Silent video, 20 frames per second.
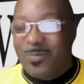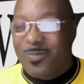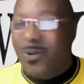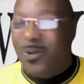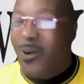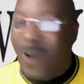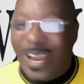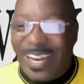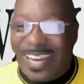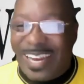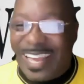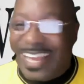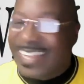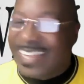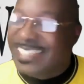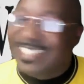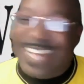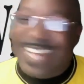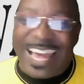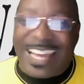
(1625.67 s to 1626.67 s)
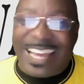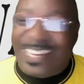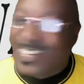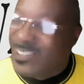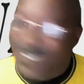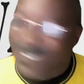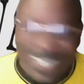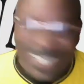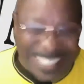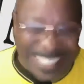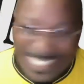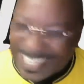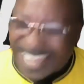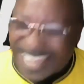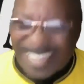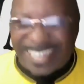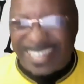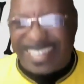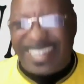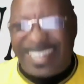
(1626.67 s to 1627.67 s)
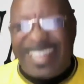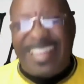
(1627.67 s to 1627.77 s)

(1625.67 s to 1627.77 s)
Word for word: Point exactly restated.